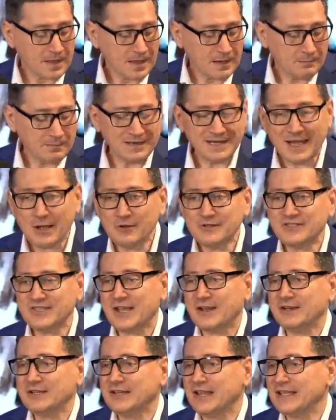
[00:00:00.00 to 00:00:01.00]
But now it's
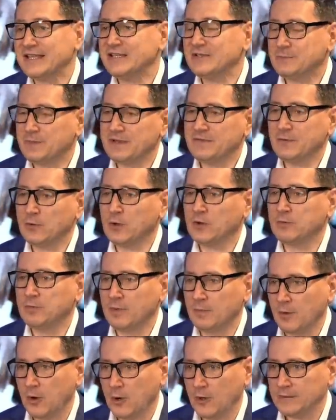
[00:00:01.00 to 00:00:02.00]
sounding like he's beefing with
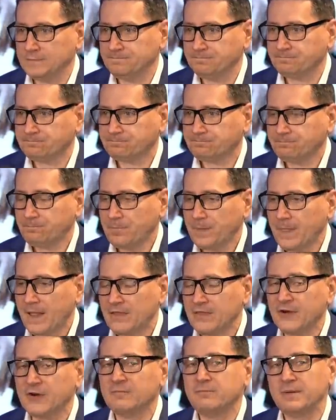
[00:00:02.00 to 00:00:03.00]
Momoa.
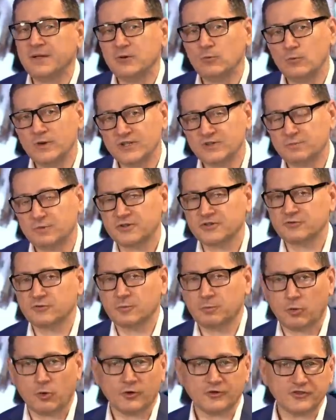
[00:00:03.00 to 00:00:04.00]
There have been whispers and
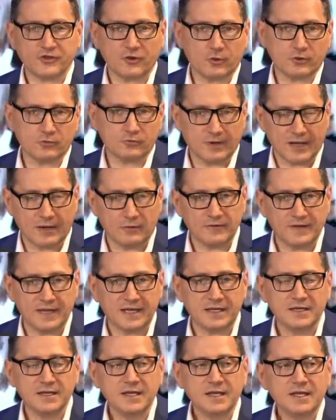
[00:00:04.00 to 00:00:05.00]
reports going around
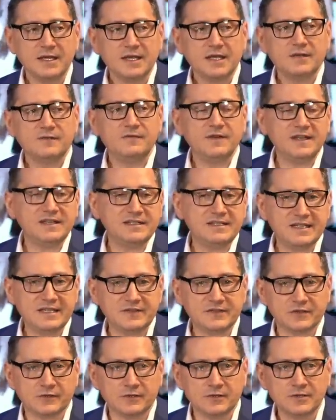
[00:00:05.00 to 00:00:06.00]
that Vin
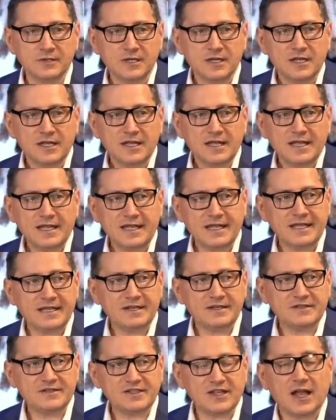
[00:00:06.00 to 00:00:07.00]
Diesel
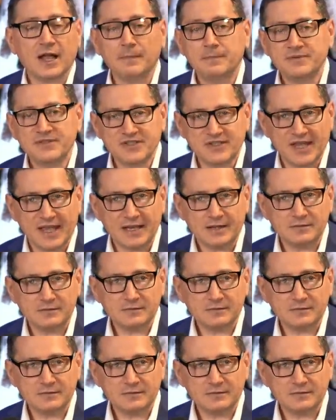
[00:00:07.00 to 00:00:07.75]
is upset